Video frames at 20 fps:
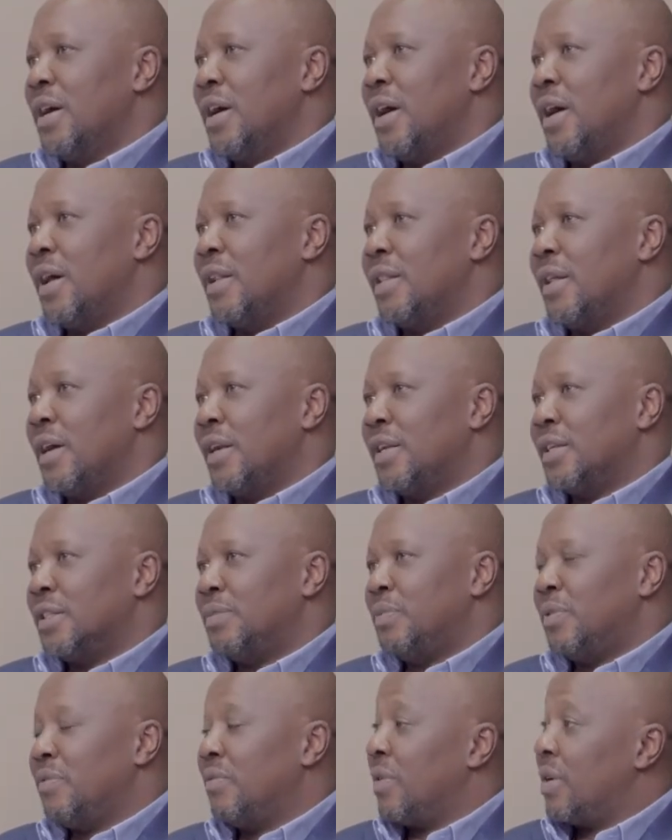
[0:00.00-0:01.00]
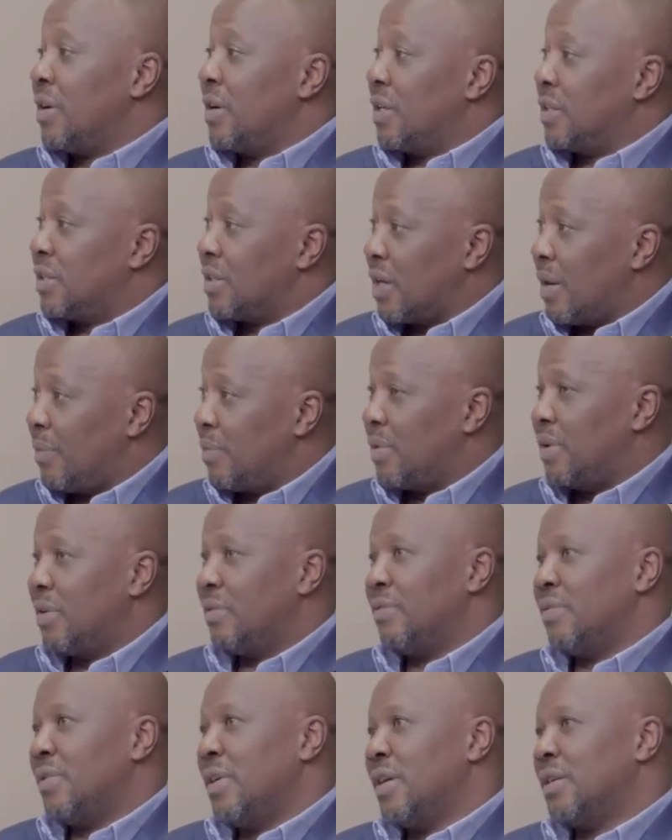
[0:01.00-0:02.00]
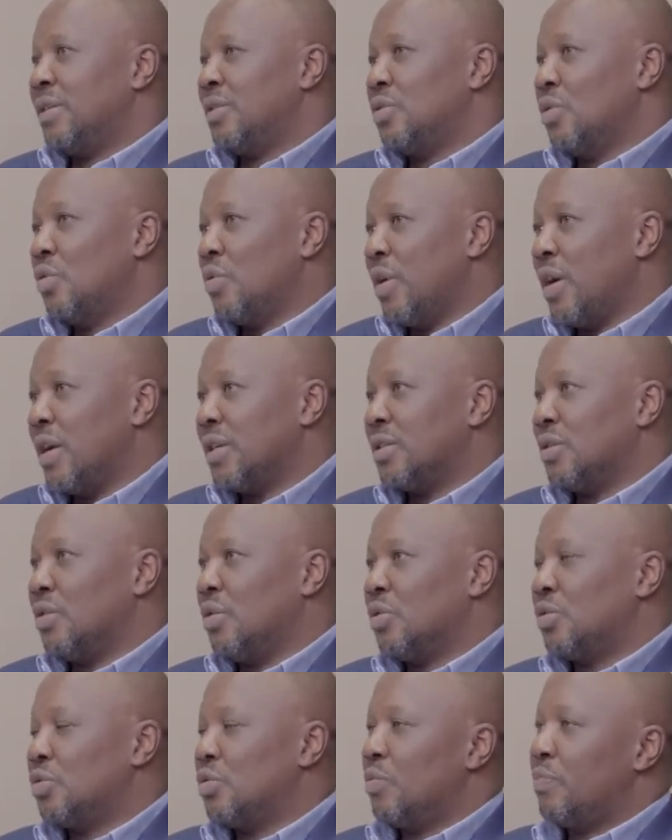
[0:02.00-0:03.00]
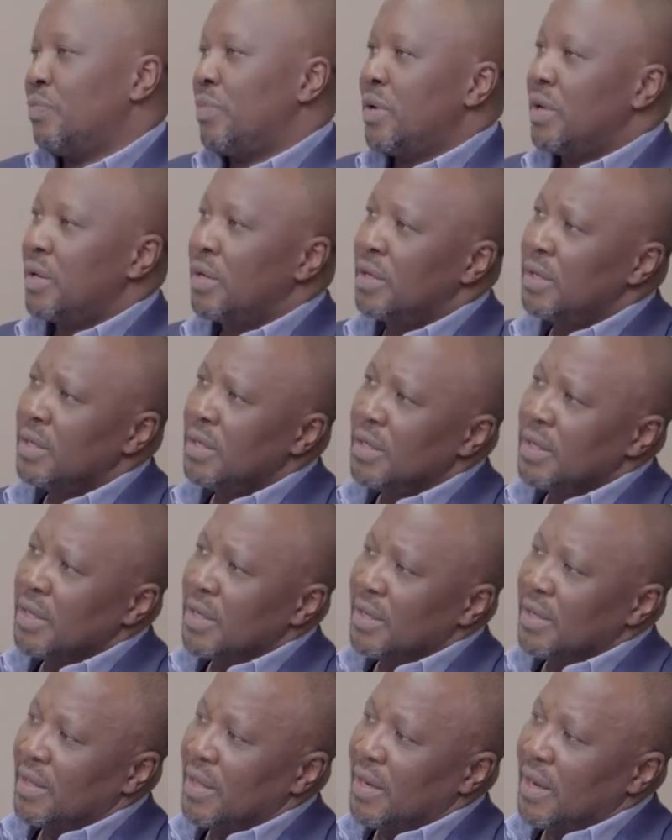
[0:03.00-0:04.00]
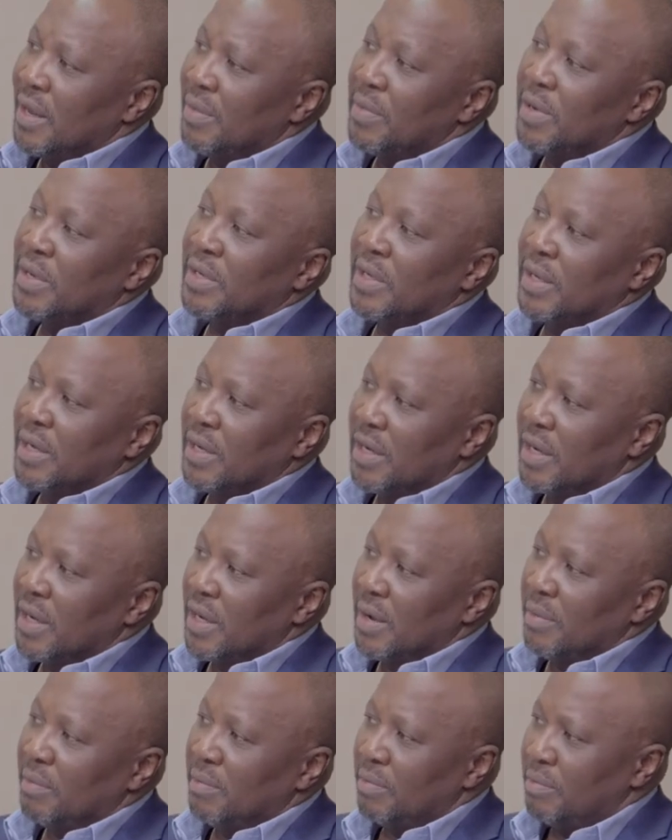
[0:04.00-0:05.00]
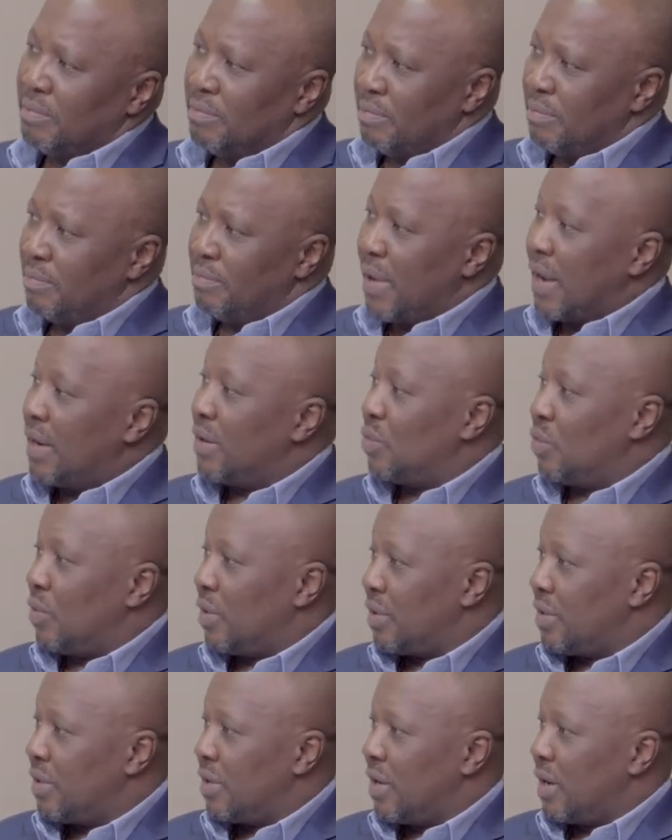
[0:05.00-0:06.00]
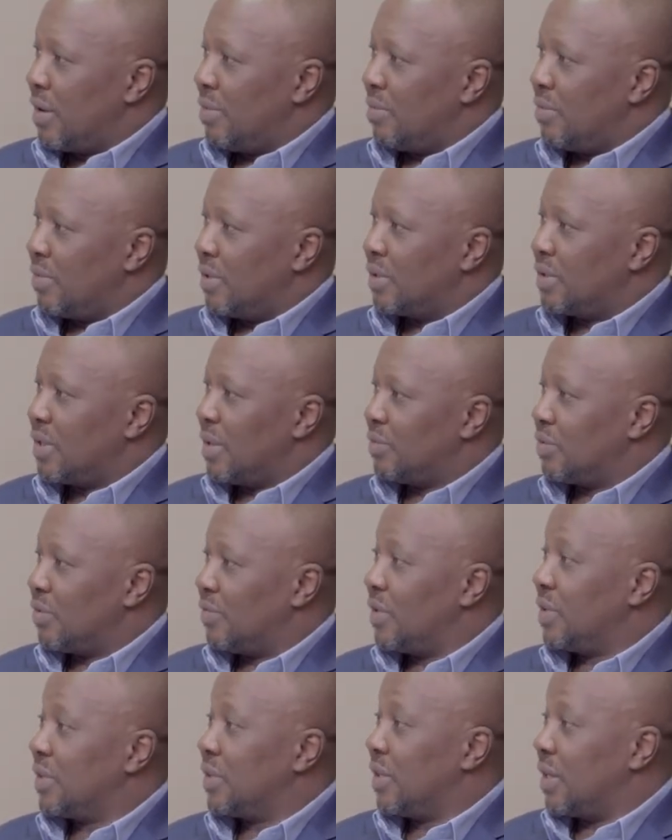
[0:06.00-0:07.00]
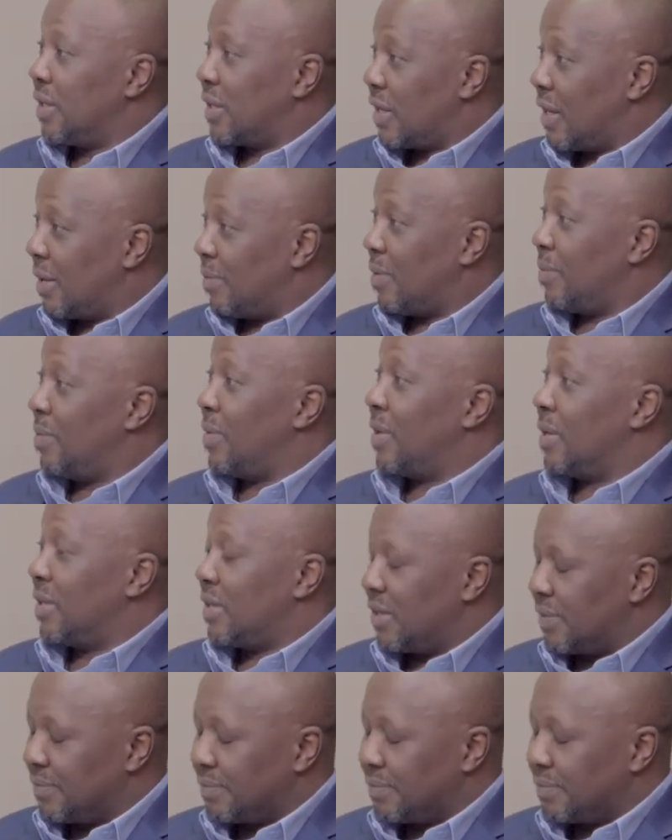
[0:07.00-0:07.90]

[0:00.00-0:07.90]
And that has been very disruptive. And so has also been the limited um, bandwidth um, in terms of internet oh, capability.